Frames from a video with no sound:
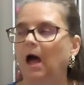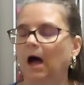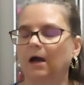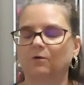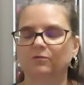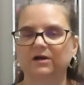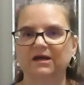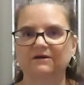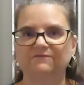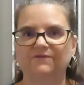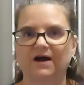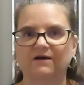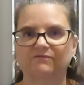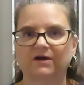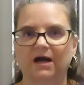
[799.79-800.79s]
I don't need
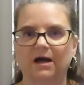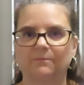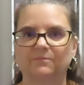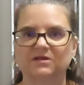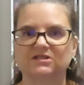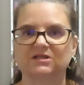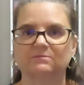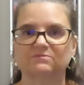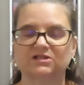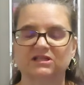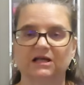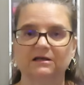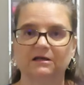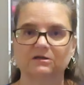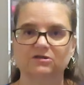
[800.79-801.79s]
five copies. I'm
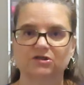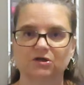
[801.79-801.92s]
sending